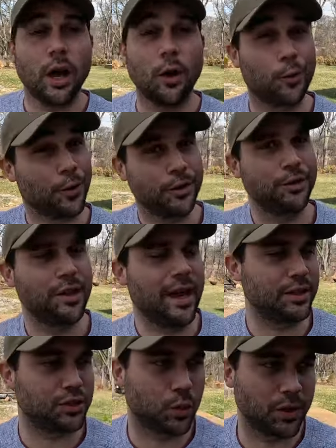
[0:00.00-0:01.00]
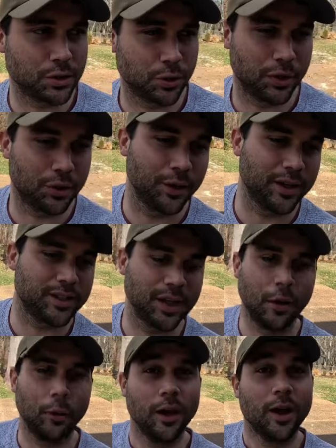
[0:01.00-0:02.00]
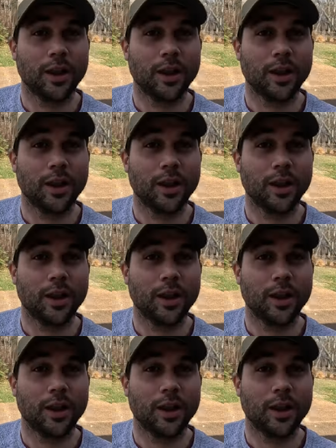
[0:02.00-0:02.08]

We're gonna do that in 2023. So